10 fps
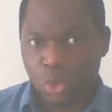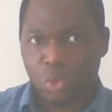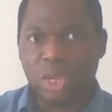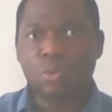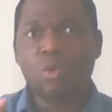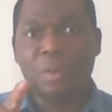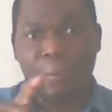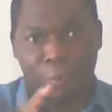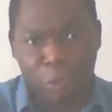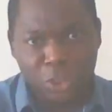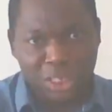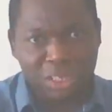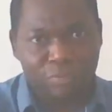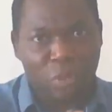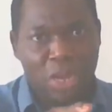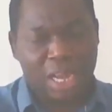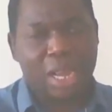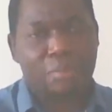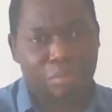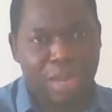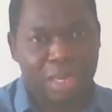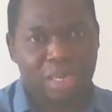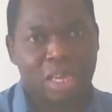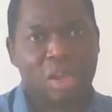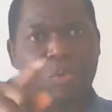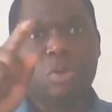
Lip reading: So we will be pushing for a campaign.